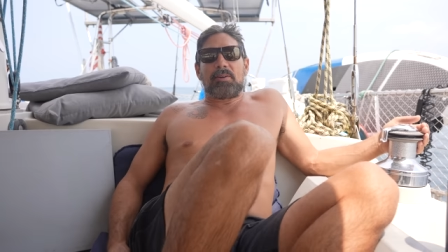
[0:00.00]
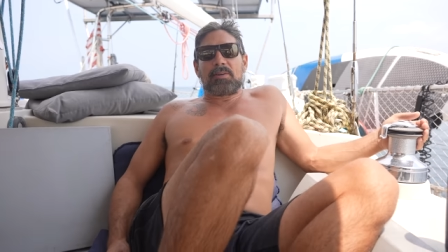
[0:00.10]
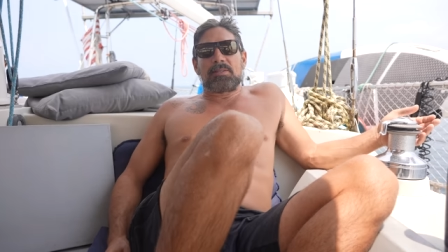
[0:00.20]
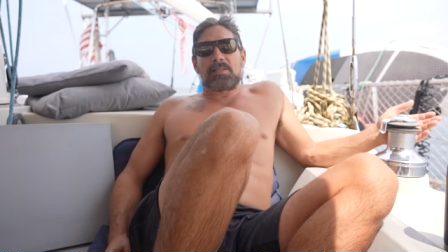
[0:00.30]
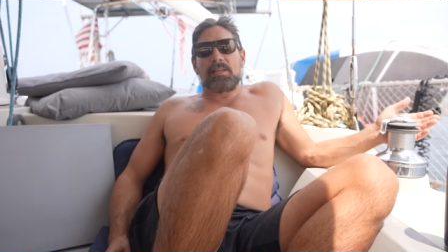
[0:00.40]
here
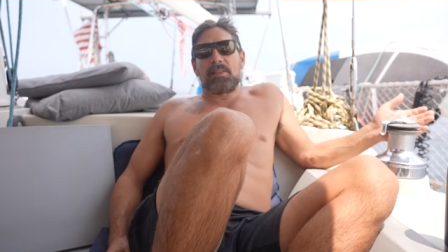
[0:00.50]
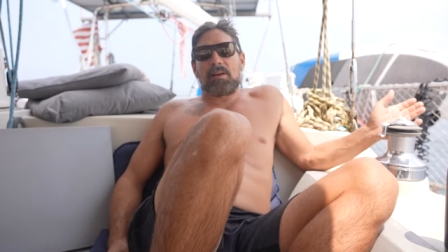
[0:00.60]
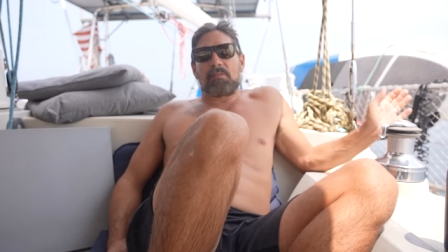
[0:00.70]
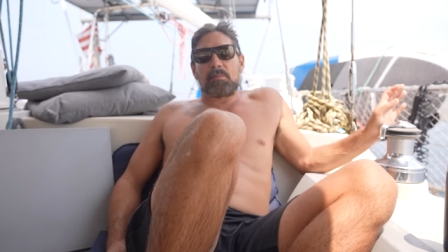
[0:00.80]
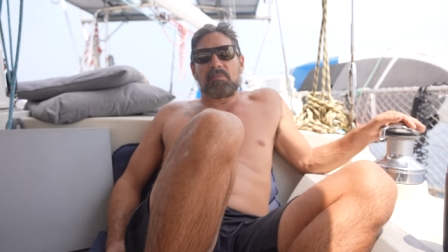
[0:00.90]
because they
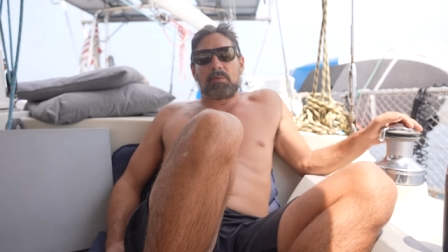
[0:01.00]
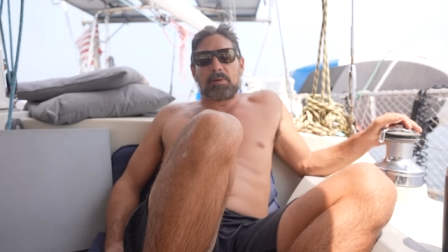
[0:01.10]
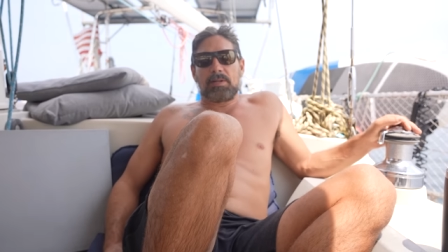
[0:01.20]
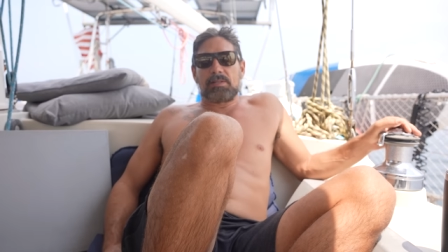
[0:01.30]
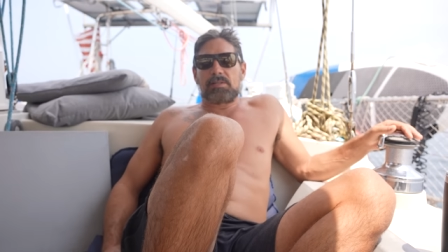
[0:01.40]
left
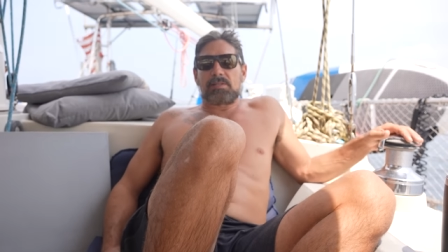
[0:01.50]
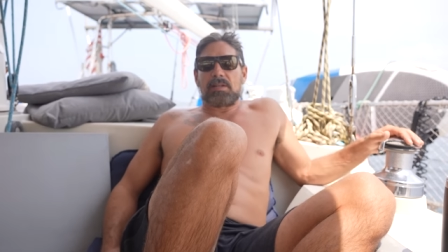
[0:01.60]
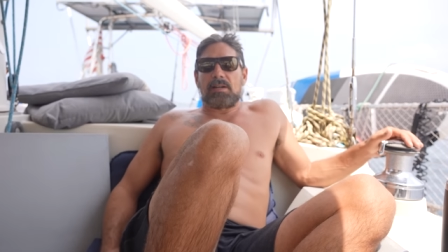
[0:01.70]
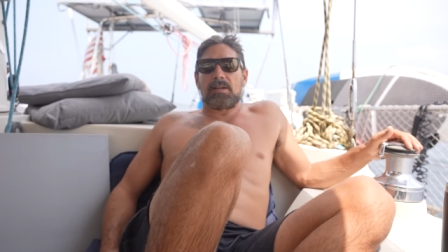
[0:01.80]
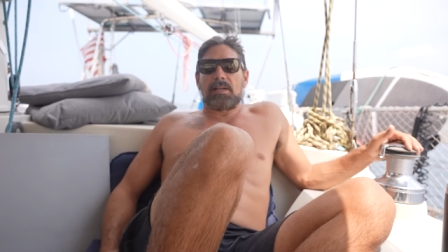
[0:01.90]
before us,
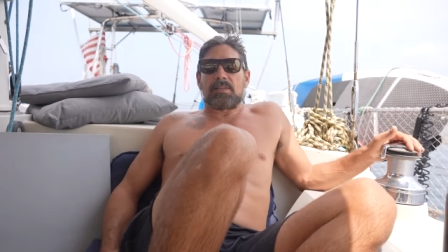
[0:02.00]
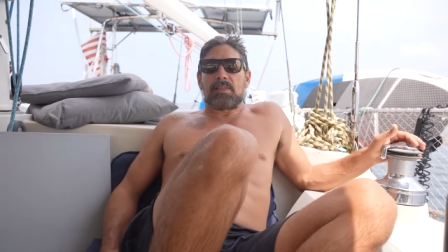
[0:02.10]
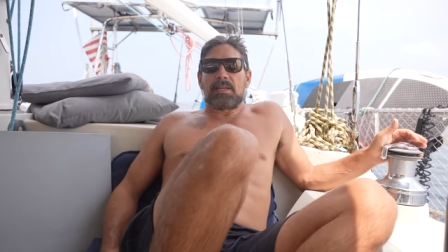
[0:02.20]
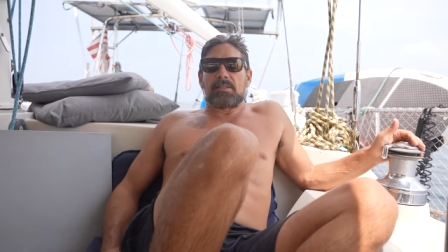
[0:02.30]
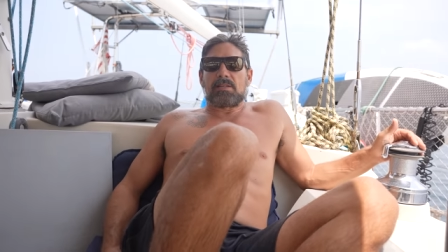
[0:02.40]
uh, and
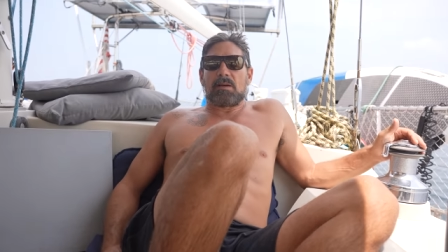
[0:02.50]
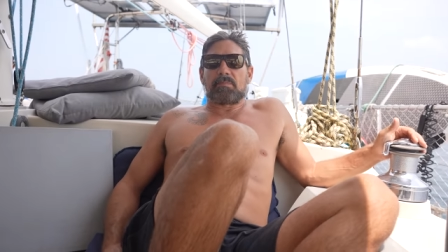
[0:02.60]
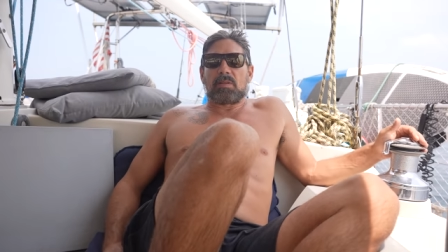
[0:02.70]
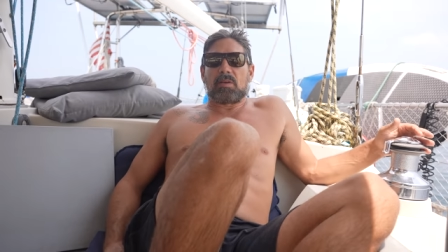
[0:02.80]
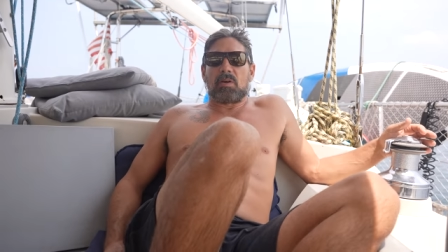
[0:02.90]
then they
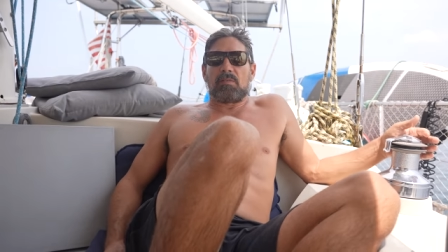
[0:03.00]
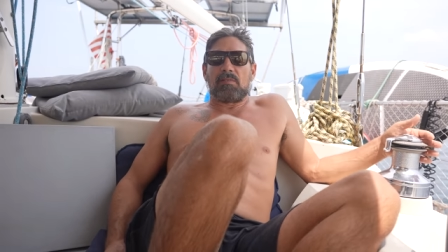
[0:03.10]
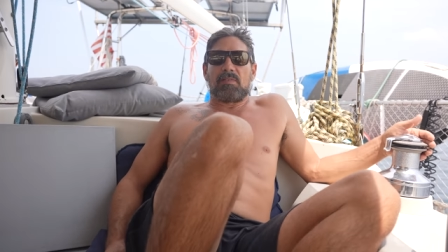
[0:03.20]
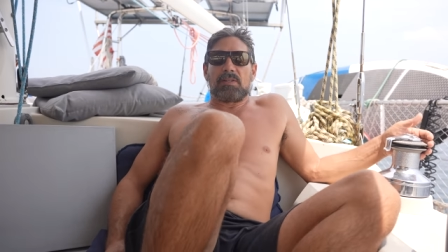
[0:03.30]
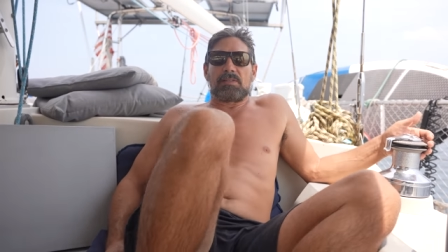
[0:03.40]
stopped in the Gulf
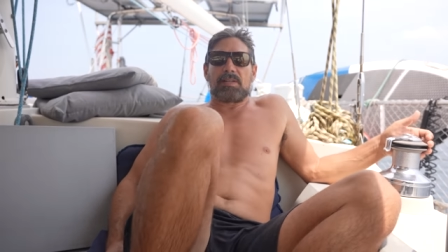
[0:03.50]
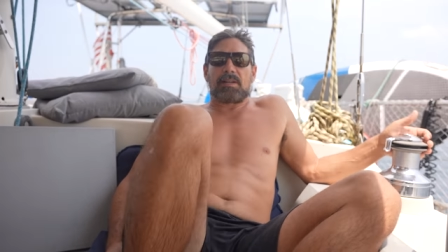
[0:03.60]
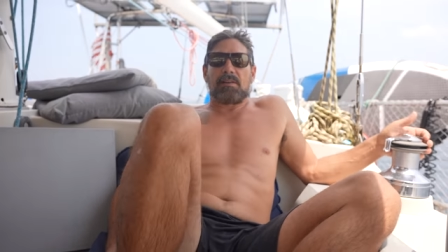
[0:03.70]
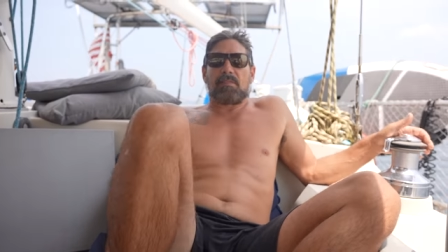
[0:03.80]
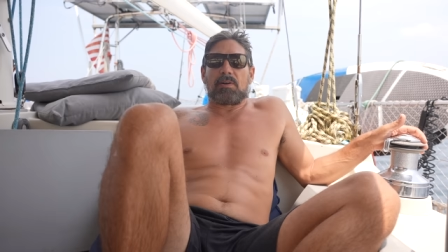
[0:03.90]
of
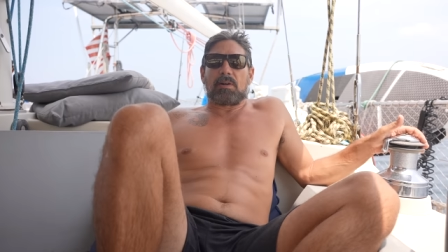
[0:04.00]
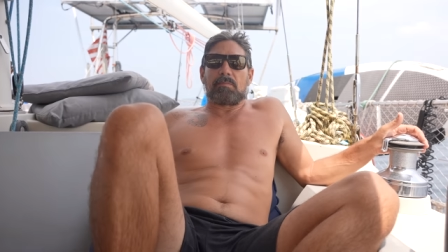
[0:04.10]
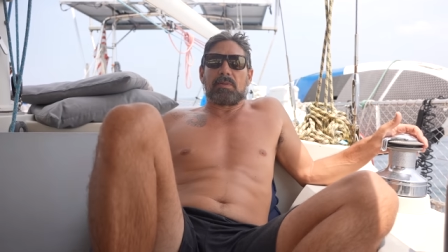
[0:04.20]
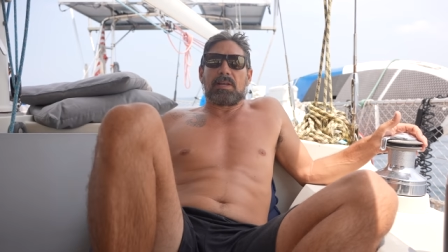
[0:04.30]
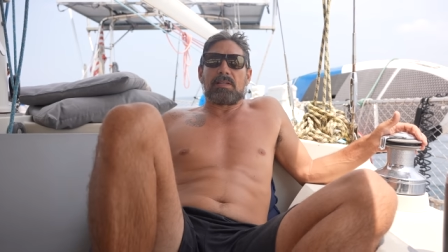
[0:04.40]
Fonseca for a
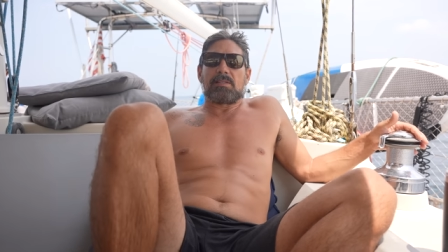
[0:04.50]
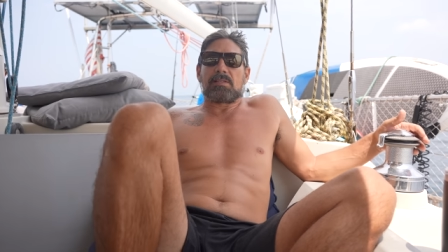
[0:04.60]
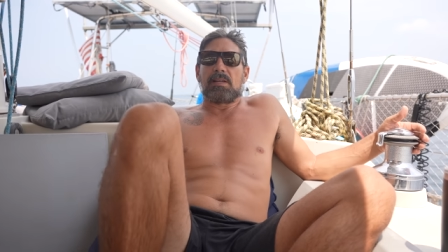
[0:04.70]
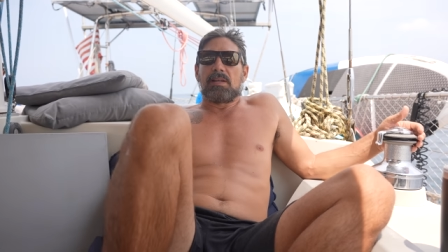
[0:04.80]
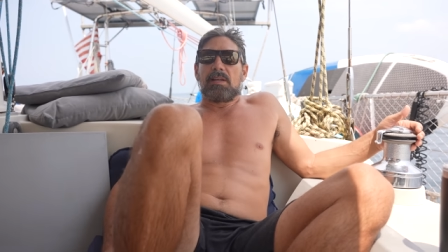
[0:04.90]
couple
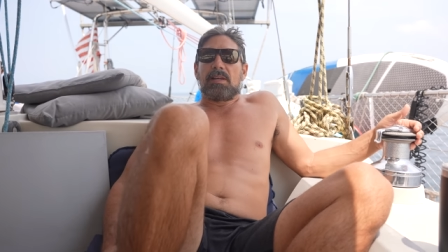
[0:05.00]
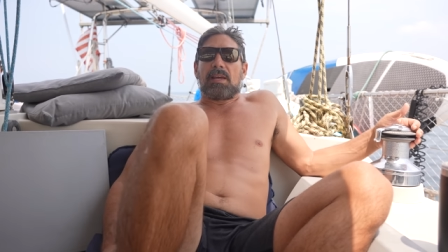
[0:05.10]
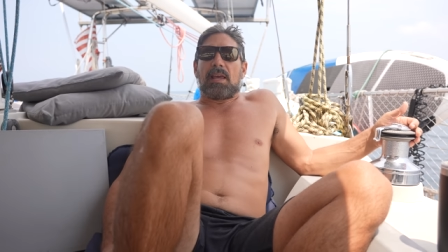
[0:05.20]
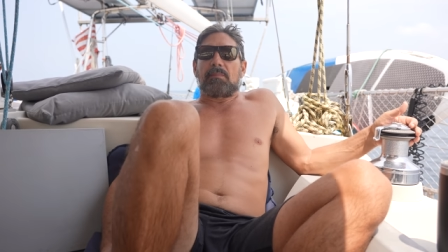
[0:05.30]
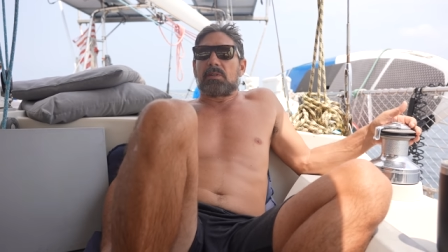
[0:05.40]
days,
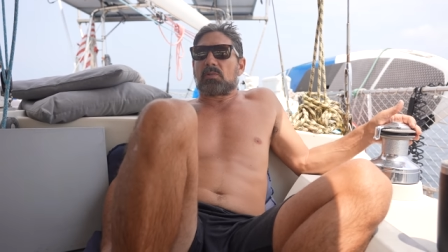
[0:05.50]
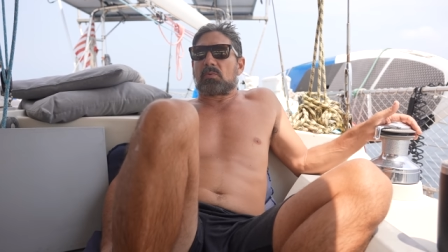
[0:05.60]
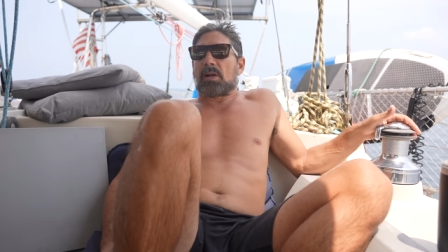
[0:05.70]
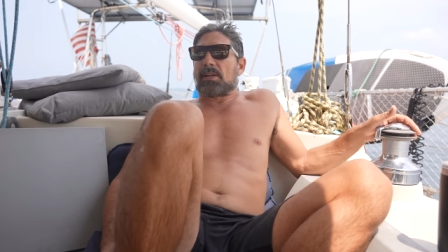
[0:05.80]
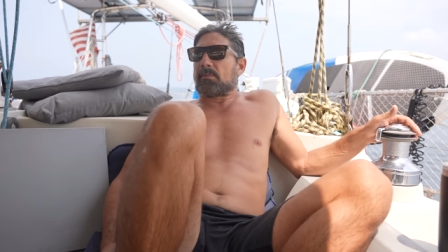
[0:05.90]
and we just
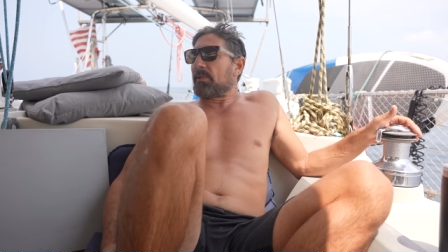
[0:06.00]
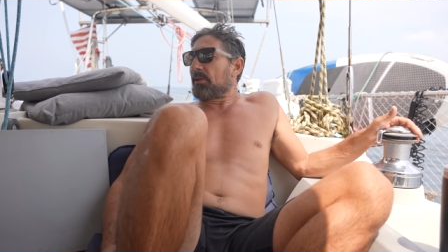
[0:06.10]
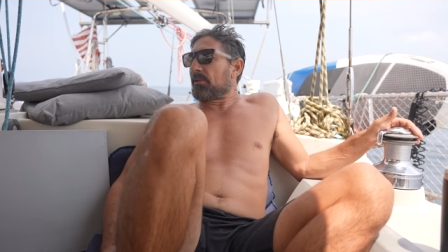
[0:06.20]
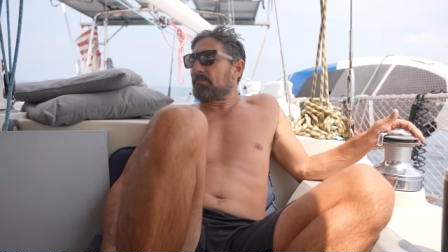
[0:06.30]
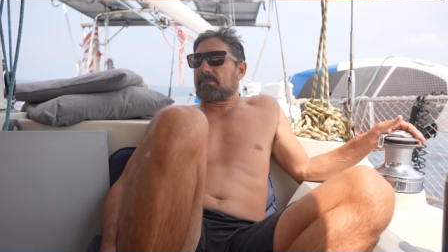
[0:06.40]

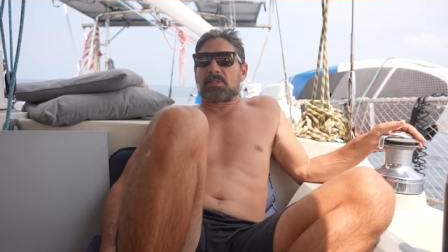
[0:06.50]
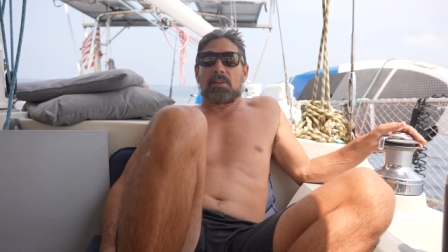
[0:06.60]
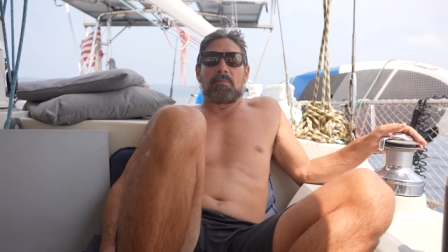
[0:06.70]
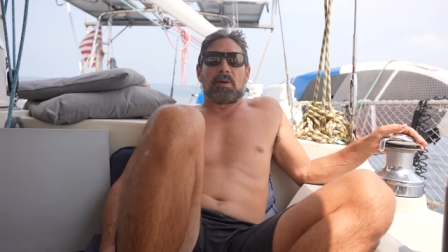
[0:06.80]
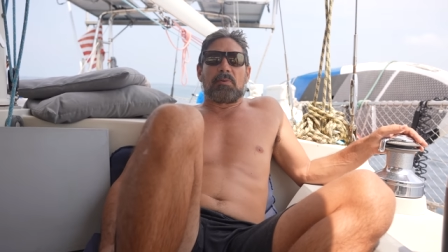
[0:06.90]
randomly
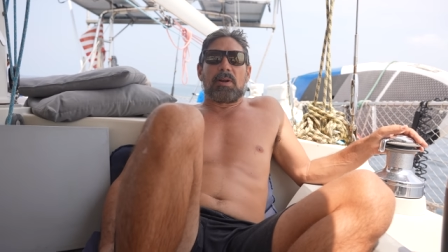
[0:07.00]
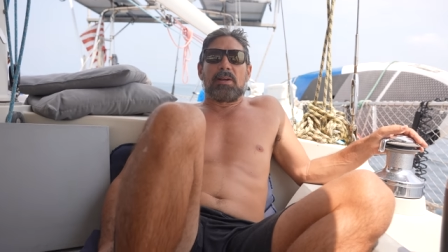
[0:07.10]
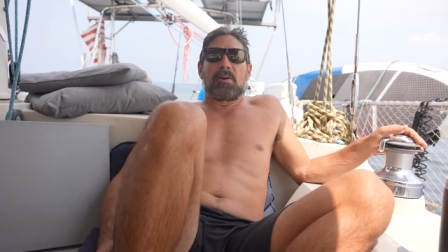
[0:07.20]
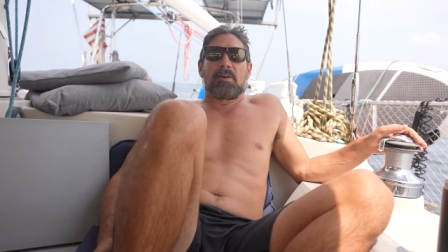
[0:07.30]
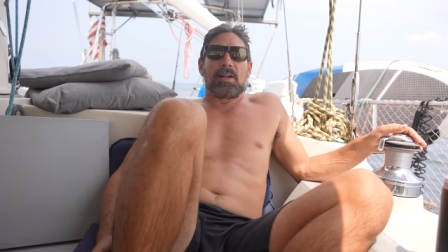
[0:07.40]
saw them on
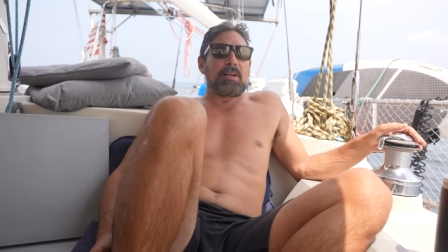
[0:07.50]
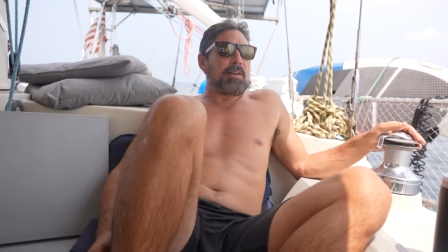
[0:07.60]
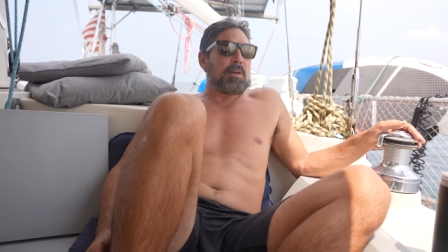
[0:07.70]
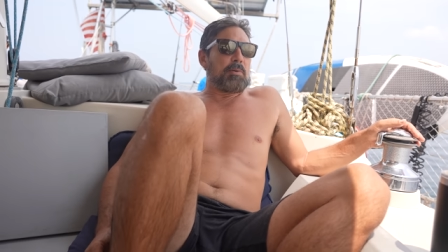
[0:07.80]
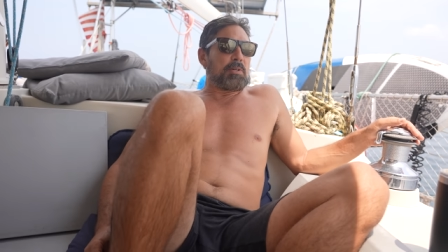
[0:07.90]
radar, and I
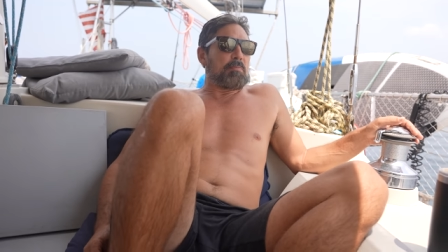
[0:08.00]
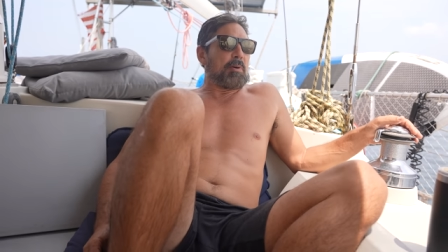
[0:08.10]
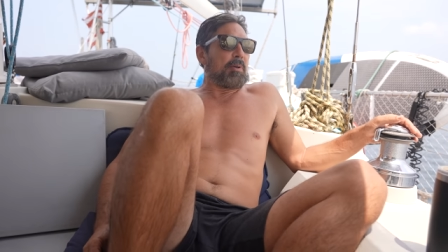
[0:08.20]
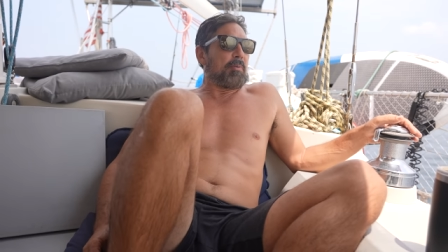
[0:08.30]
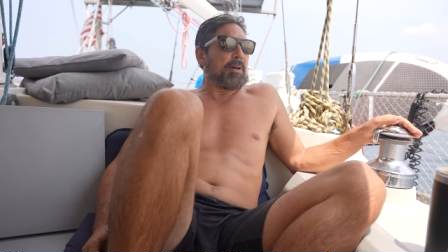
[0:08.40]
didn't know which
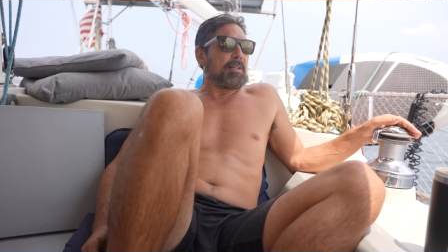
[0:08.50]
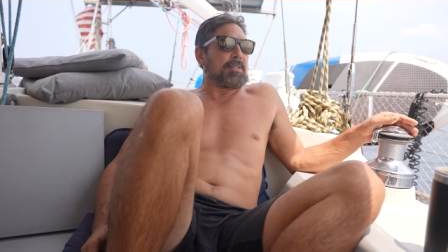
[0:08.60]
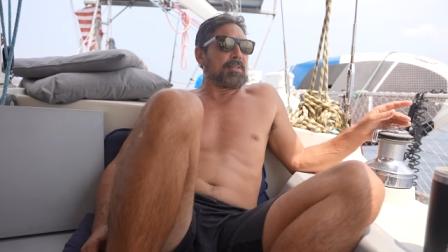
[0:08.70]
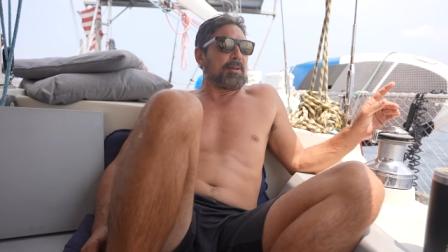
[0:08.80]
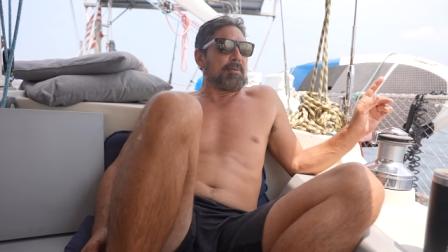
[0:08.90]
boat it
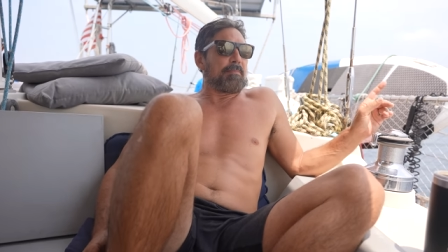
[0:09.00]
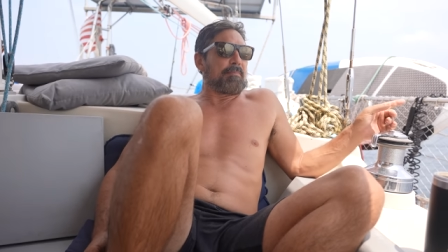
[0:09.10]
was, so